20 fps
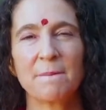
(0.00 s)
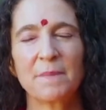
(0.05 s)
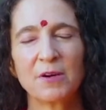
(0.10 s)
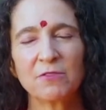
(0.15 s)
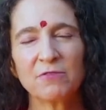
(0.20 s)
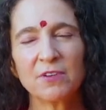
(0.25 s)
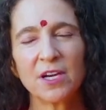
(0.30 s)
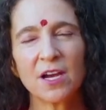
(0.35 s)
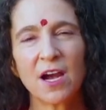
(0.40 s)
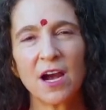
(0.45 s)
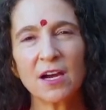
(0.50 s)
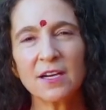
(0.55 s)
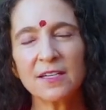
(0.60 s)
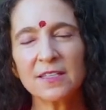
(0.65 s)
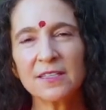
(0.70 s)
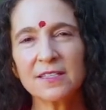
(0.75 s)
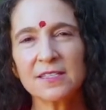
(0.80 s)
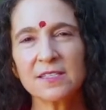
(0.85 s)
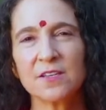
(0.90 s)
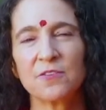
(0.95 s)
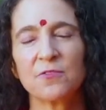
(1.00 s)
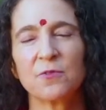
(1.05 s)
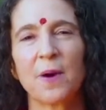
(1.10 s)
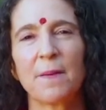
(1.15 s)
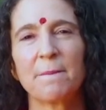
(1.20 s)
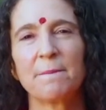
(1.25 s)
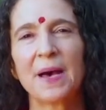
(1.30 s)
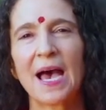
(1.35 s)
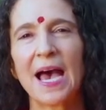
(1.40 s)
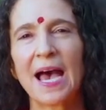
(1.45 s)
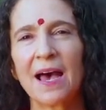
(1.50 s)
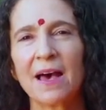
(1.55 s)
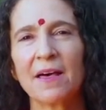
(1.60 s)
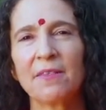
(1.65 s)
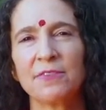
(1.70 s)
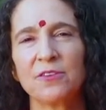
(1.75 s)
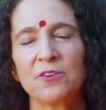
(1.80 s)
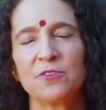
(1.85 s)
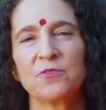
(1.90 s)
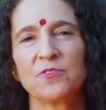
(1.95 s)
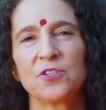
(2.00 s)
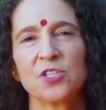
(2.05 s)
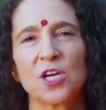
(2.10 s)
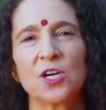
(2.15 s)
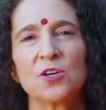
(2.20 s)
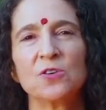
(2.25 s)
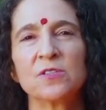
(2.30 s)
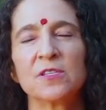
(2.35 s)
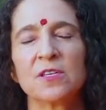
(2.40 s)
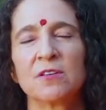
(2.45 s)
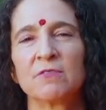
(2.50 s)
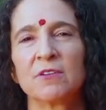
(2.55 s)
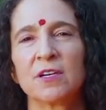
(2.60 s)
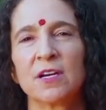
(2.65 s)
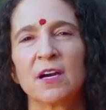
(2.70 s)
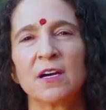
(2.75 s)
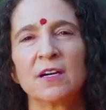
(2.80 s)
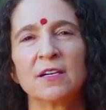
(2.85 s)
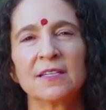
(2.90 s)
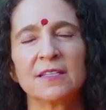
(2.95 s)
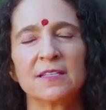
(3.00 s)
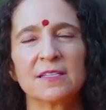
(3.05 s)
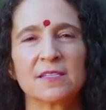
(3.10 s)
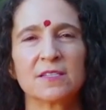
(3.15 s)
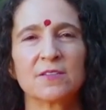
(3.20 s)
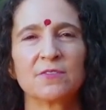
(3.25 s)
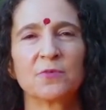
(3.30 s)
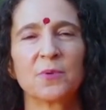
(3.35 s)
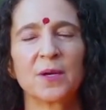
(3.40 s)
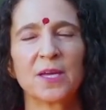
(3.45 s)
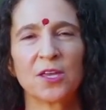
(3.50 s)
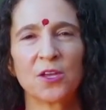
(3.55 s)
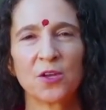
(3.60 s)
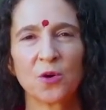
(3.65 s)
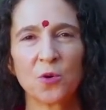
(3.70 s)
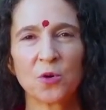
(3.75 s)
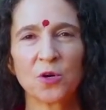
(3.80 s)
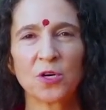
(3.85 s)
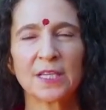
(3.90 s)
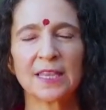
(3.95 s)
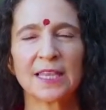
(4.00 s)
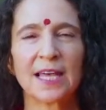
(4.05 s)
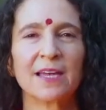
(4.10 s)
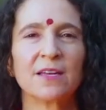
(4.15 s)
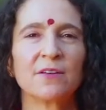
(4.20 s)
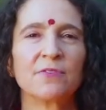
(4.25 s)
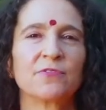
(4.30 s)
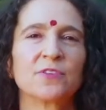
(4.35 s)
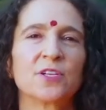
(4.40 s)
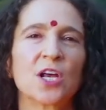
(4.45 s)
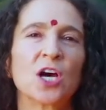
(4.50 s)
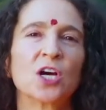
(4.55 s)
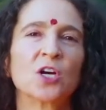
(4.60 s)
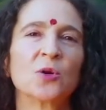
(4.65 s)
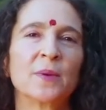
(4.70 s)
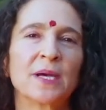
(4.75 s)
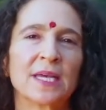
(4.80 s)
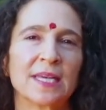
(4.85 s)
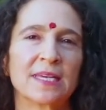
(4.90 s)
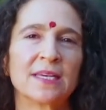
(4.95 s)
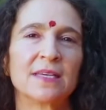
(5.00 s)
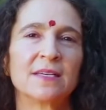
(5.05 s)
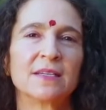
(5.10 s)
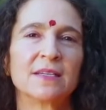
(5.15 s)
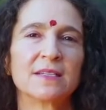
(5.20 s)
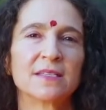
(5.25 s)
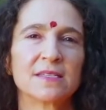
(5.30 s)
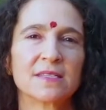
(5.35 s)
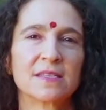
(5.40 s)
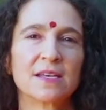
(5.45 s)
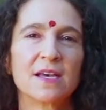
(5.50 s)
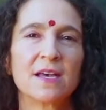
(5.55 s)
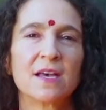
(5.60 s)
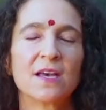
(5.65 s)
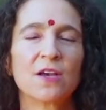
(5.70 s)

But regardless of what path you've chosen, regardless of what your life dharma is,